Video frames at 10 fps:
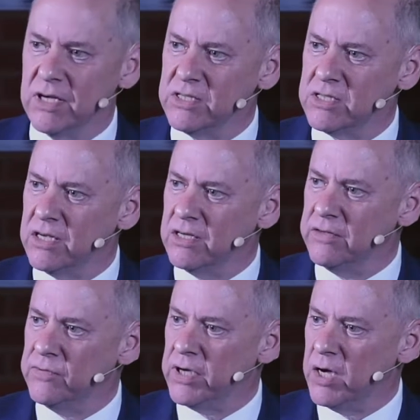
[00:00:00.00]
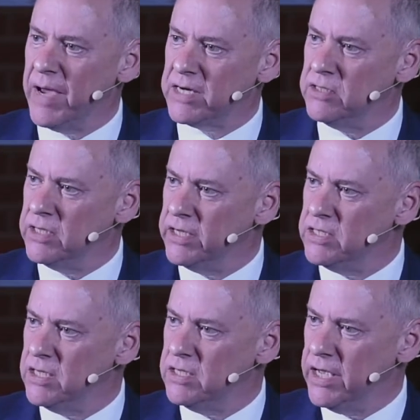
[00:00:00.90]
And certainly if you go back to the
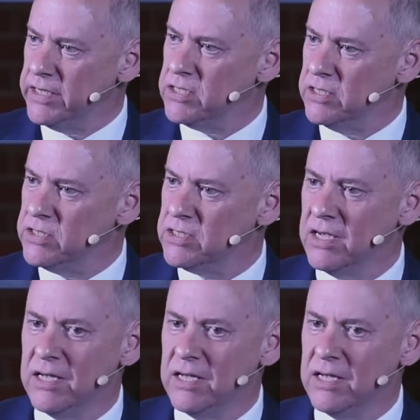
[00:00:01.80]
1990s,